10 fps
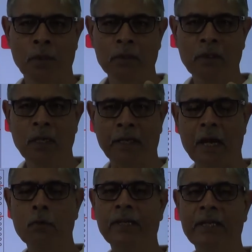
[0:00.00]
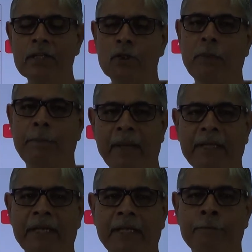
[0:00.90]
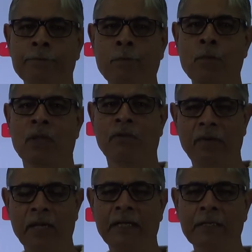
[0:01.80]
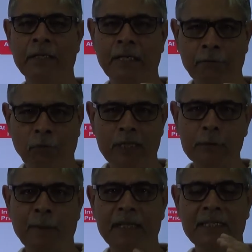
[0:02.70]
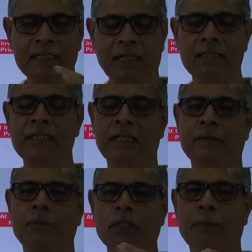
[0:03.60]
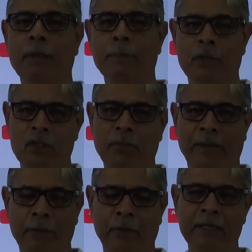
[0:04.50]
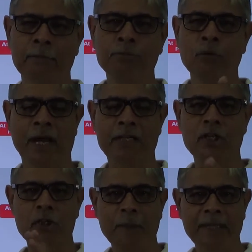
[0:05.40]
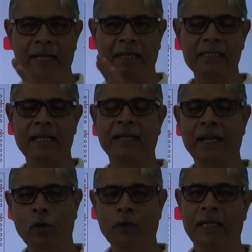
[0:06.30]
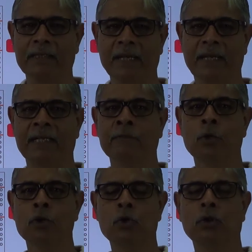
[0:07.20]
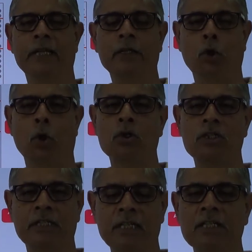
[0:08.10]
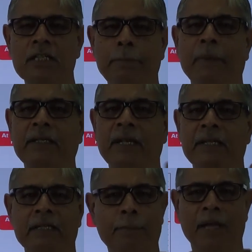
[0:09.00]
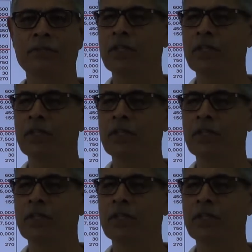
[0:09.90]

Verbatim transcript: the accounting is to be maintained wherein invoice price is considered for the purpose of recording. Adjustment entries are recorded therein so that cost is depicted in the branch